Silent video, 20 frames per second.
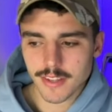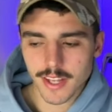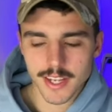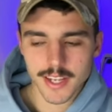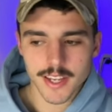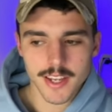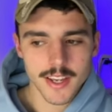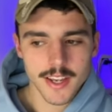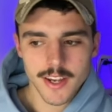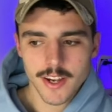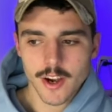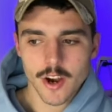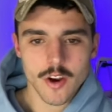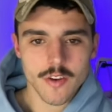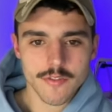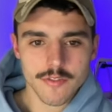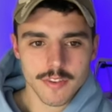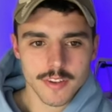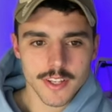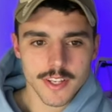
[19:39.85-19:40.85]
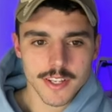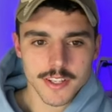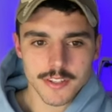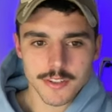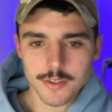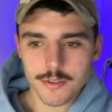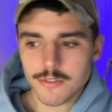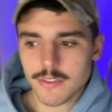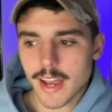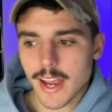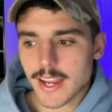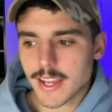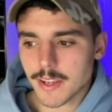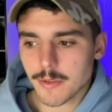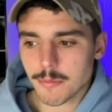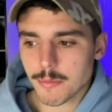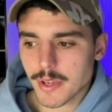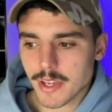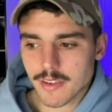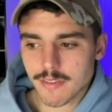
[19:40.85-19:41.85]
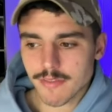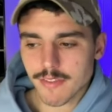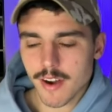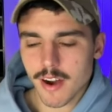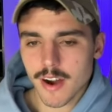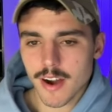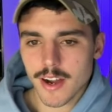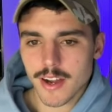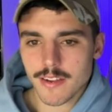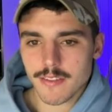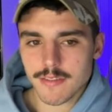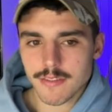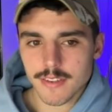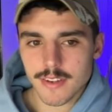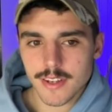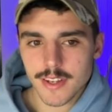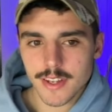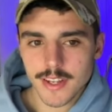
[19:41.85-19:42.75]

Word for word: Like, hopefully, you take it, pick five